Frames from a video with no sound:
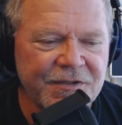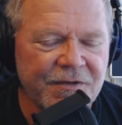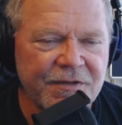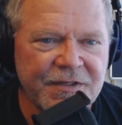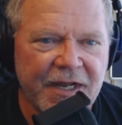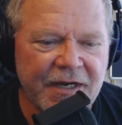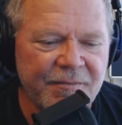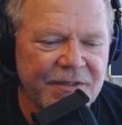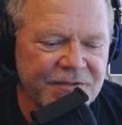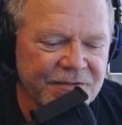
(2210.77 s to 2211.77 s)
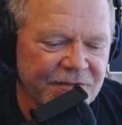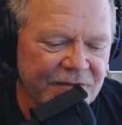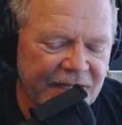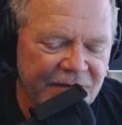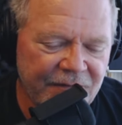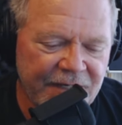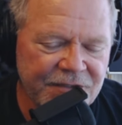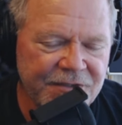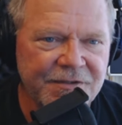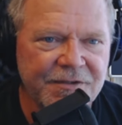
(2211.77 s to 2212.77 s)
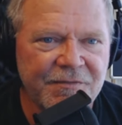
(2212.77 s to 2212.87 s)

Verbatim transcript: Go to the sacraments. Go to adoration.